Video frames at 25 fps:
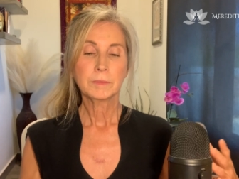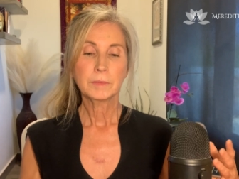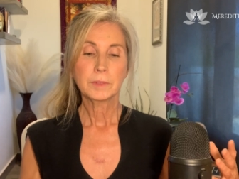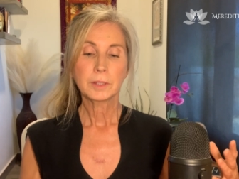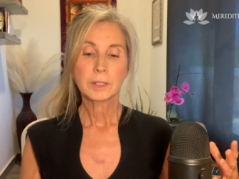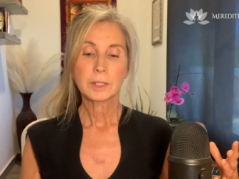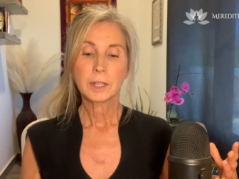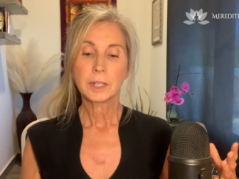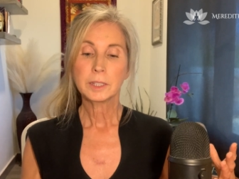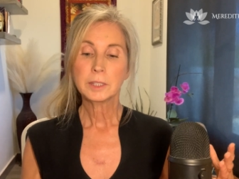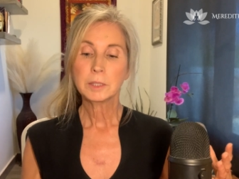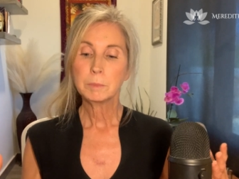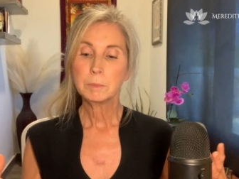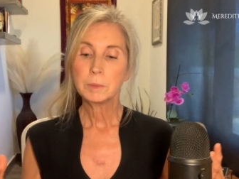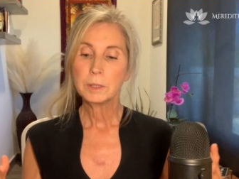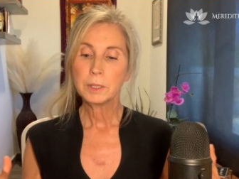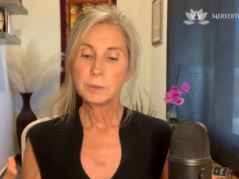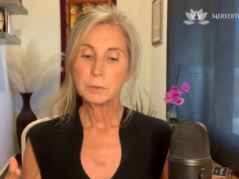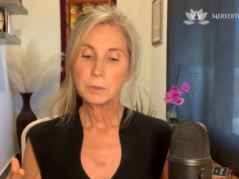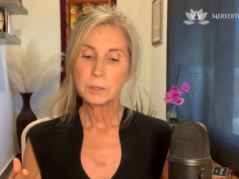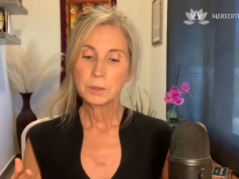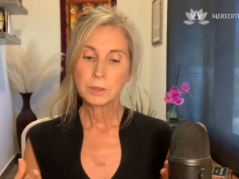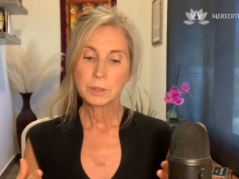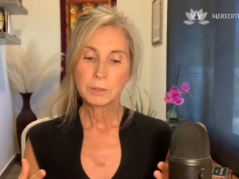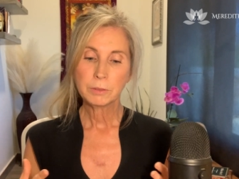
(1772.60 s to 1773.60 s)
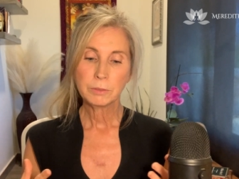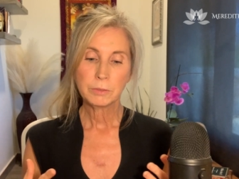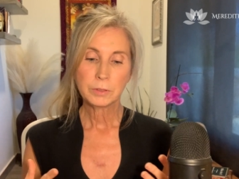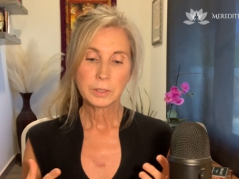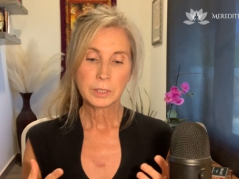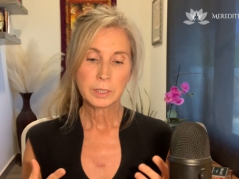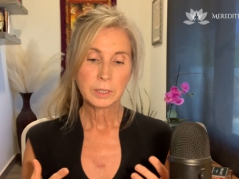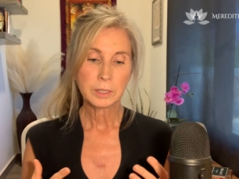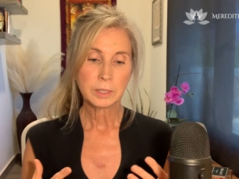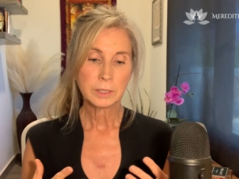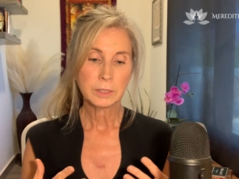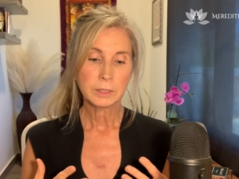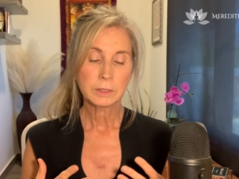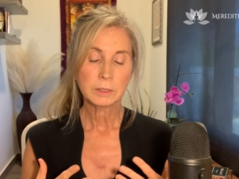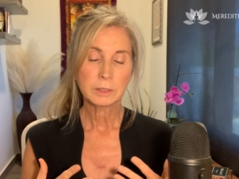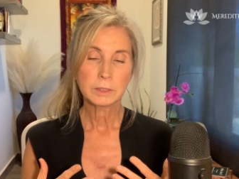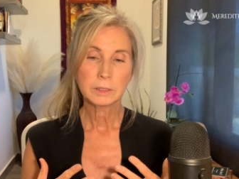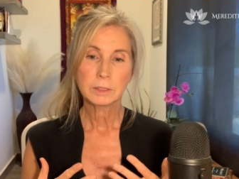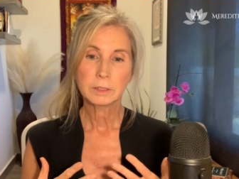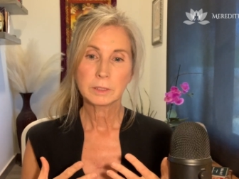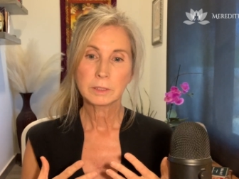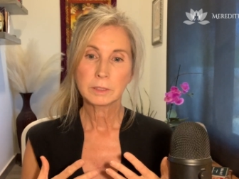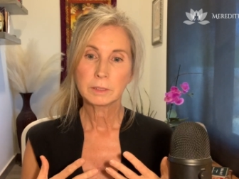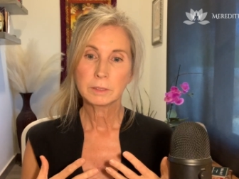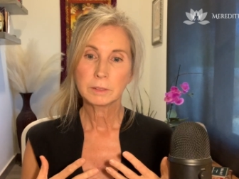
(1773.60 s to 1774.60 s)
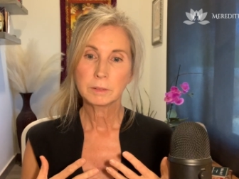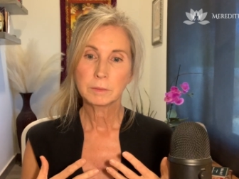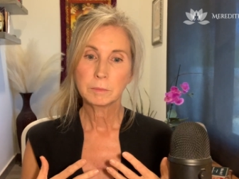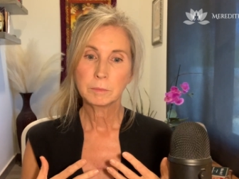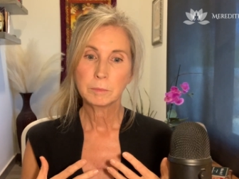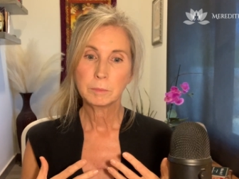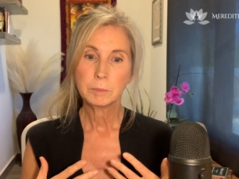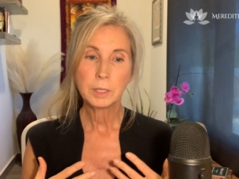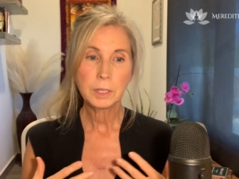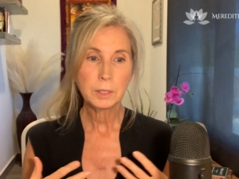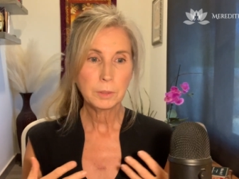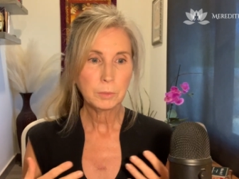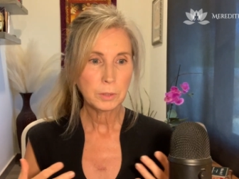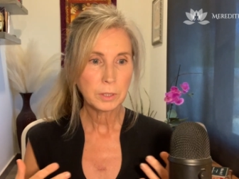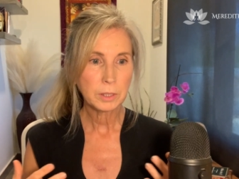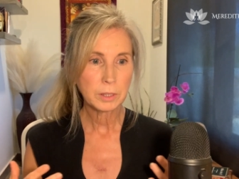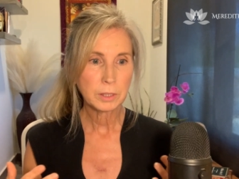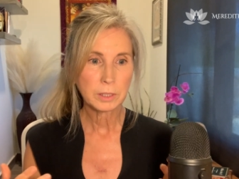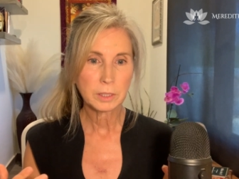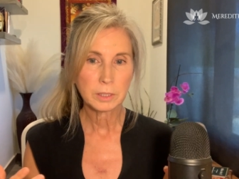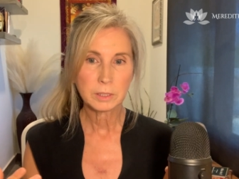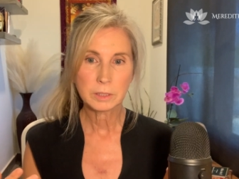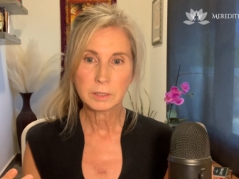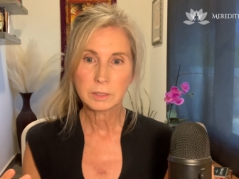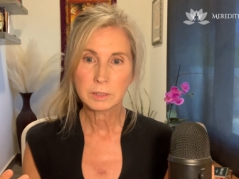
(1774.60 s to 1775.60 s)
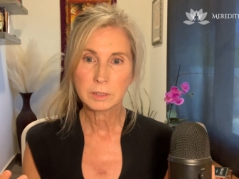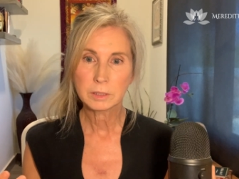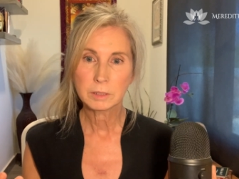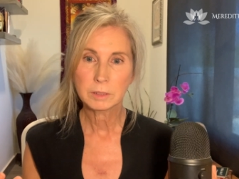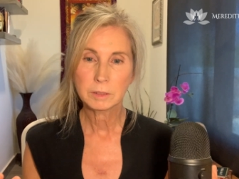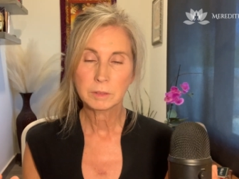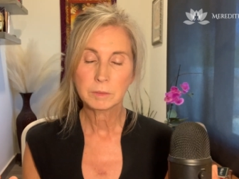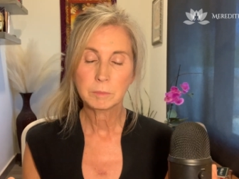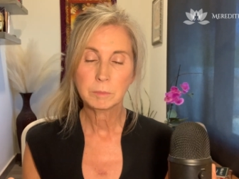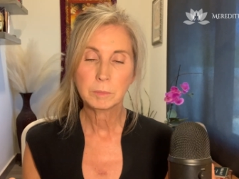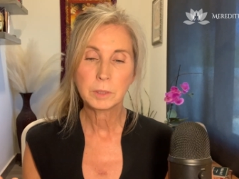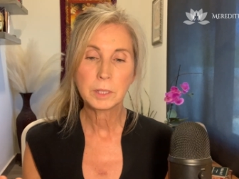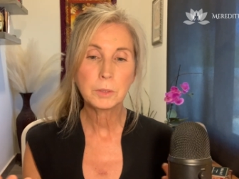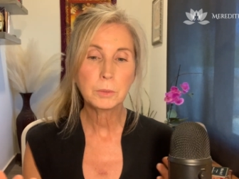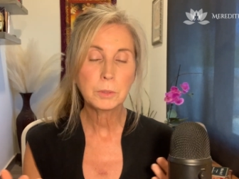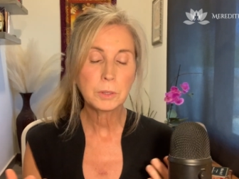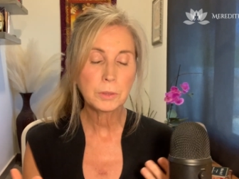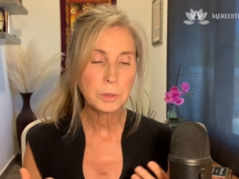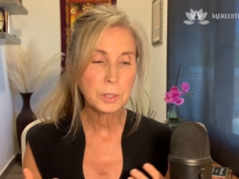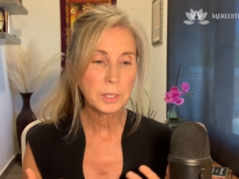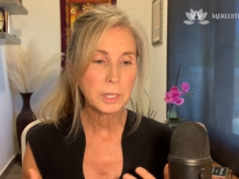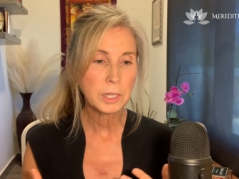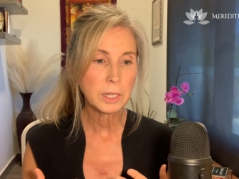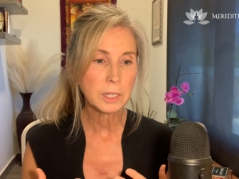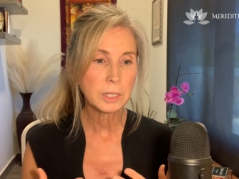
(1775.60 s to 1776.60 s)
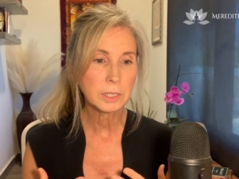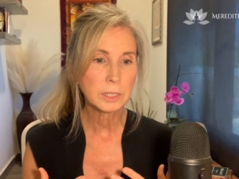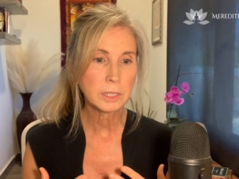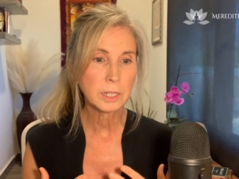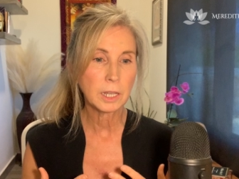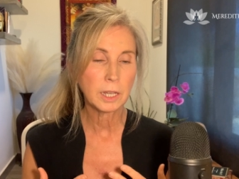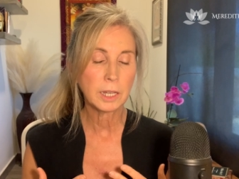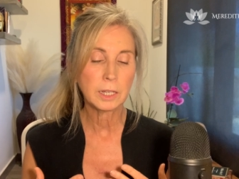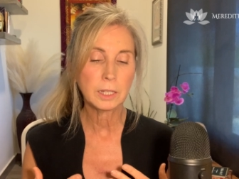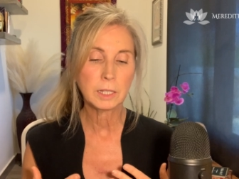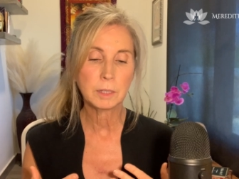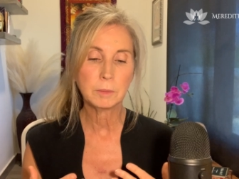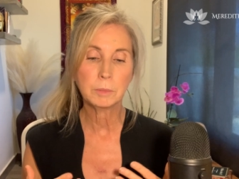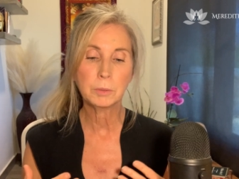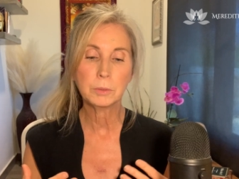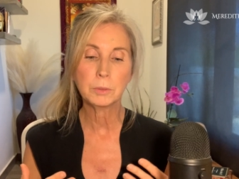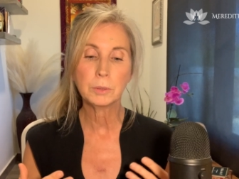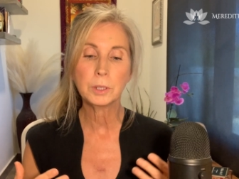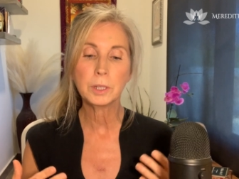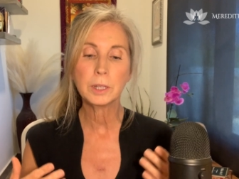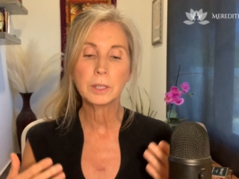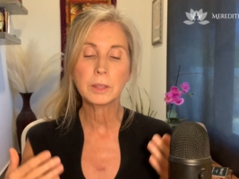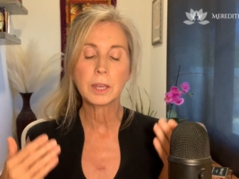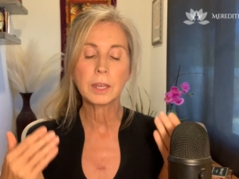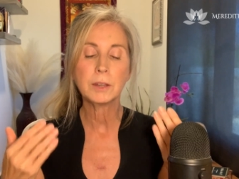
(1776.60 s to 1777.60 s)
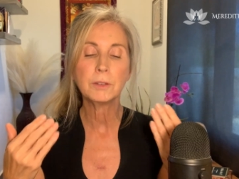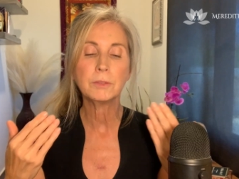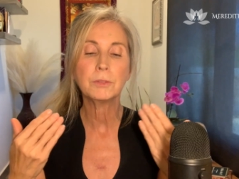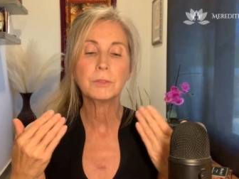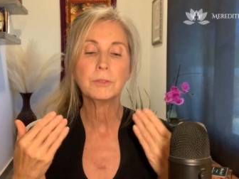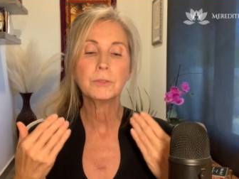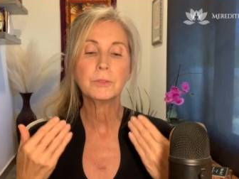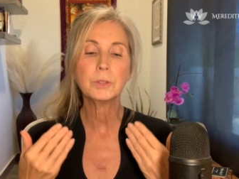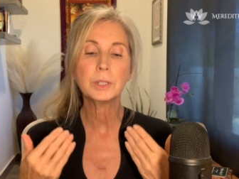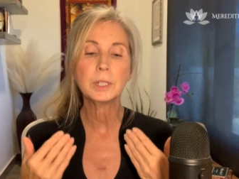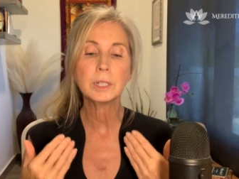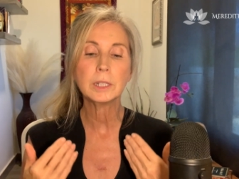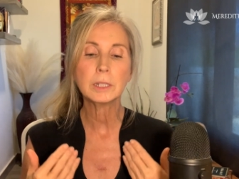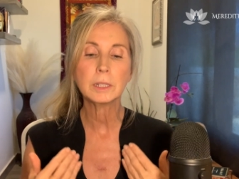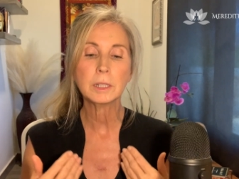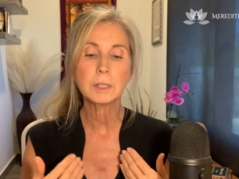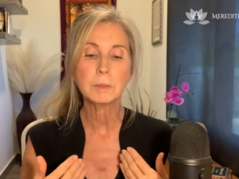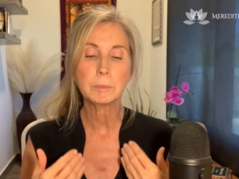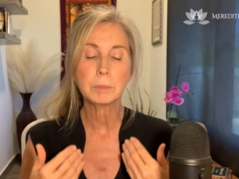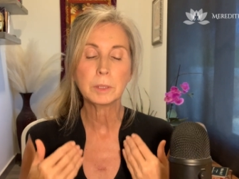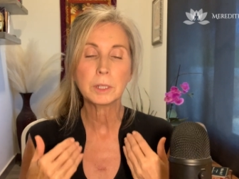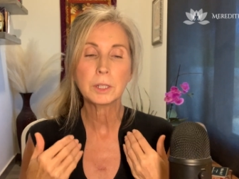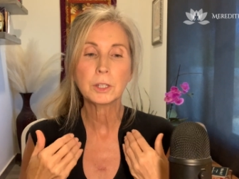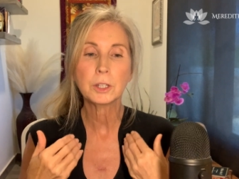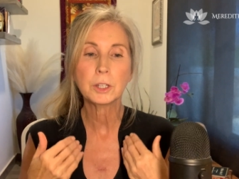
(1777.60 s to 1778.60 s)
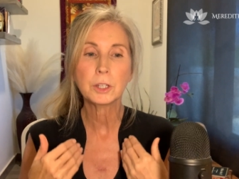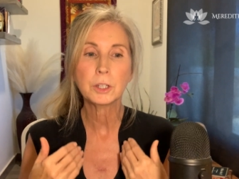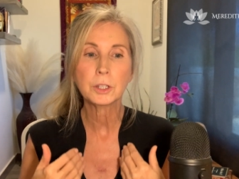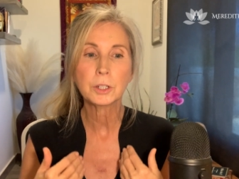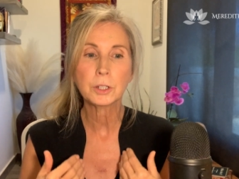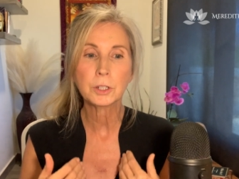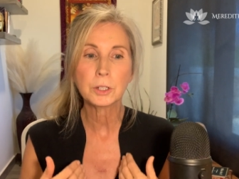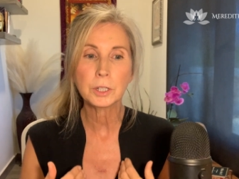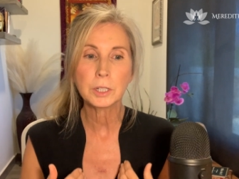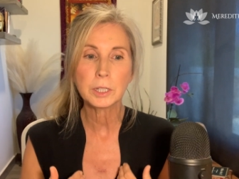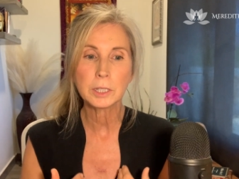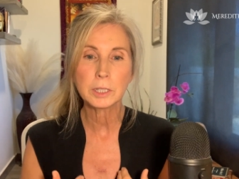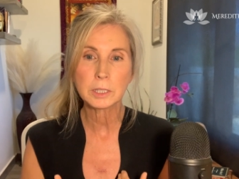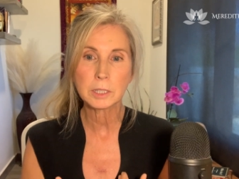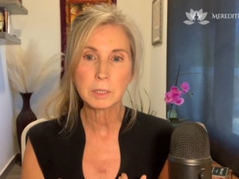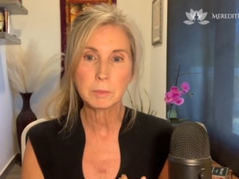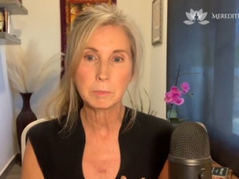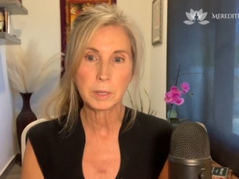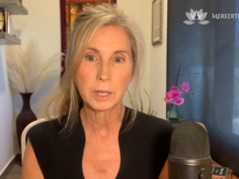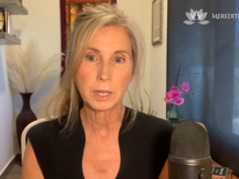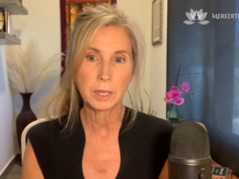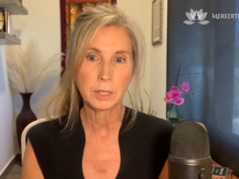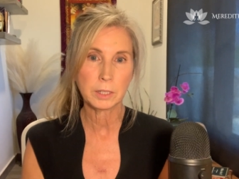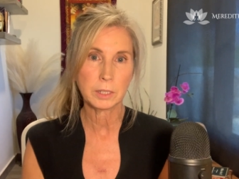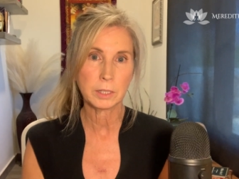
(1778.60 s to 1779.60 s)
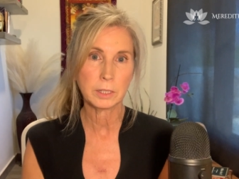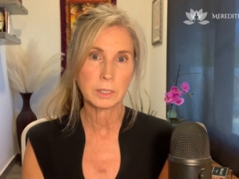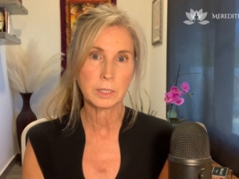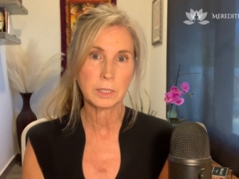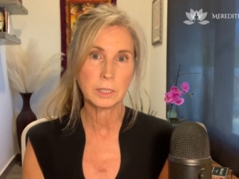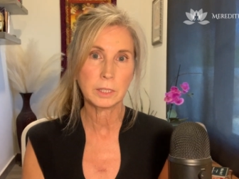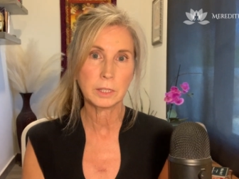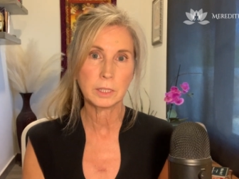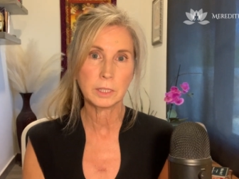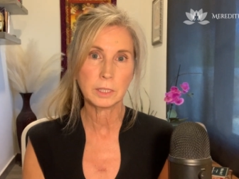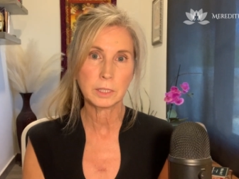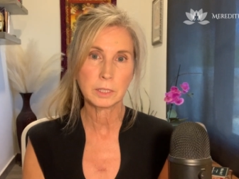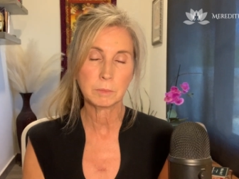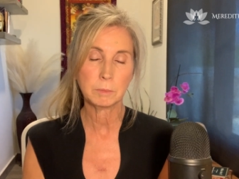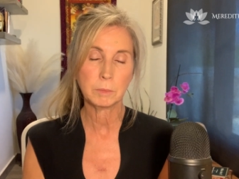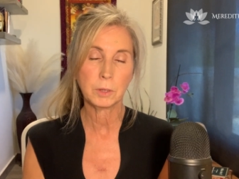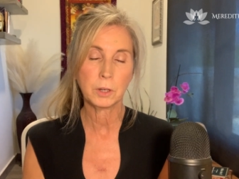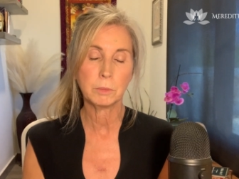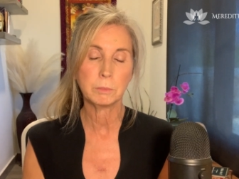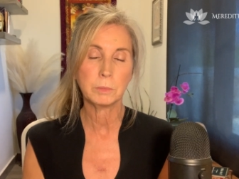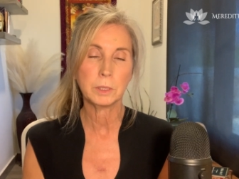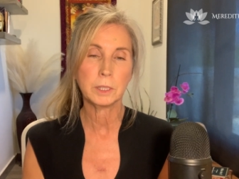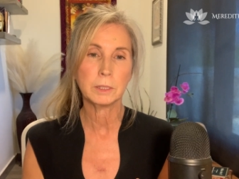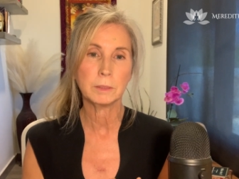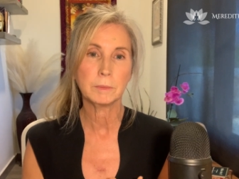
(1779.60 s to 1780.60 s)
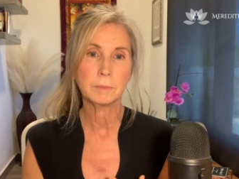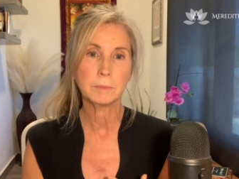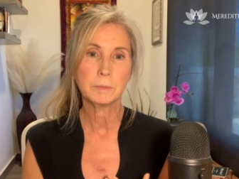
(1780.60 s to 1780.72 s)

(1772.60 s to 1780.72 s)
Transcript: Let's be with the fear. Be with it. Be with the anxiety. Breathe and feel it. Be curious about it in this moment.